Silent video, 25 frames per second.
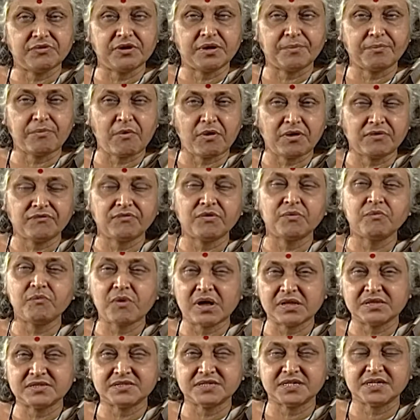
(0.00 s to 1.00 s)
point, from
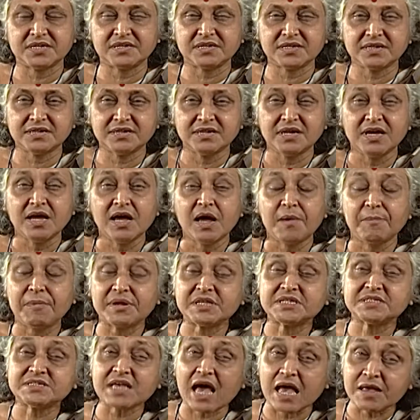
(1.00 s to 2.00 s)
one center, but
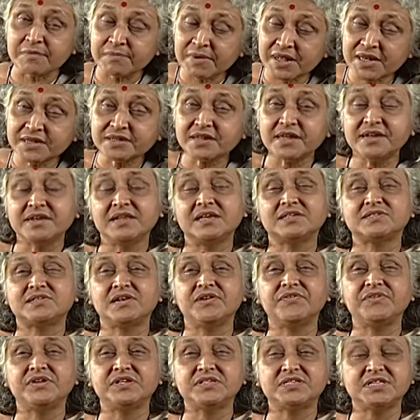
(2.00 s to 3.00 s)
simultaneously
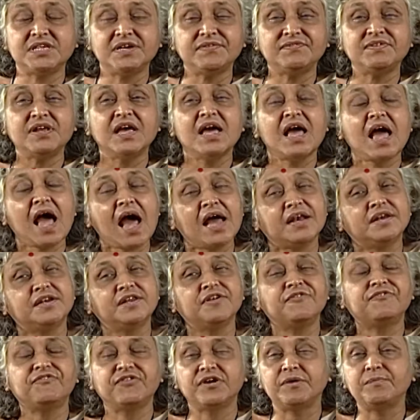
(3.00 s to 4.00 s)
received at
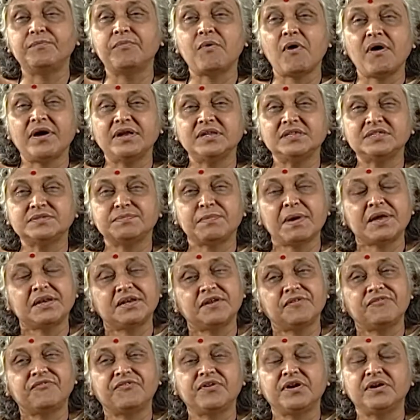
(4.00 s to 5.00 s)
different points by
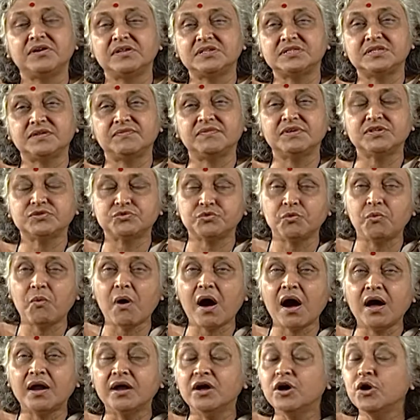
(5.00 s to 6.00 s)
different receivers
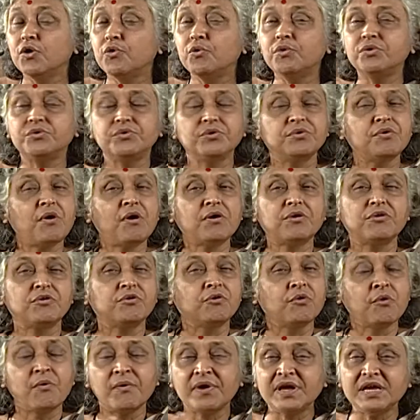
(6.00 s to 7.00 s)
who do not
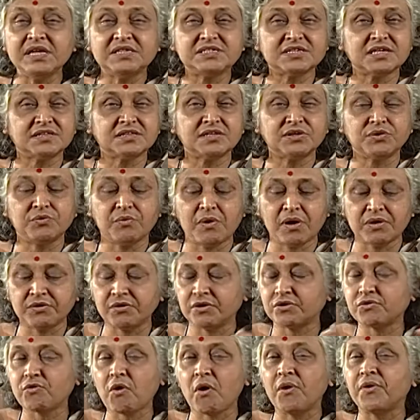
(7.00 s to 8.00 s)
know each other, who are
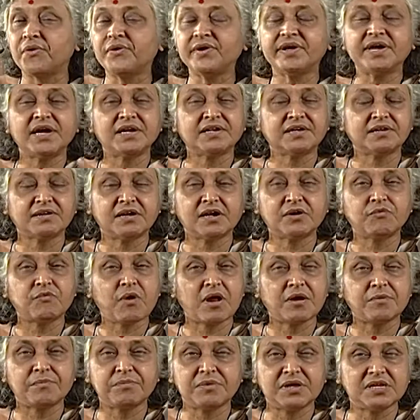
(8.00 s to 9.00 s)
not congregated at
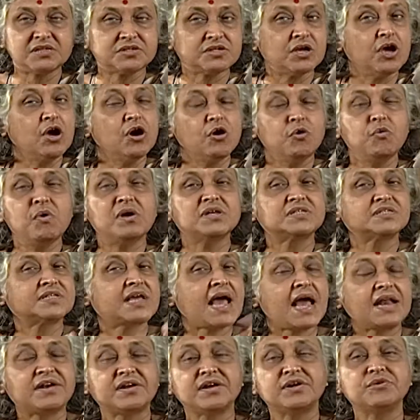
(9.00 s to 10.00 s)
one place, who are
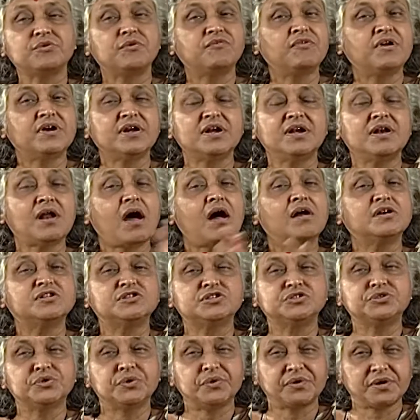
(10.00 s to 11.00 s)
scattered over a large
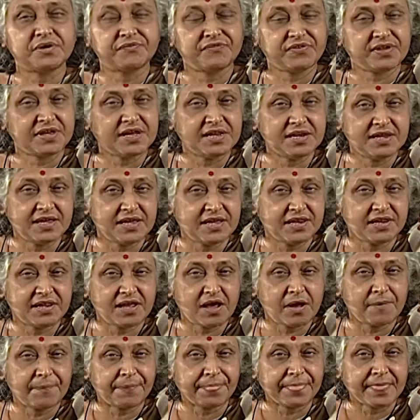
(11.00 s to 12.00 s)
geographical
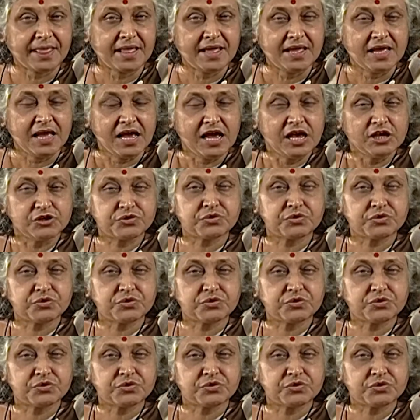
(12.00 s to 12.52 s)
area. So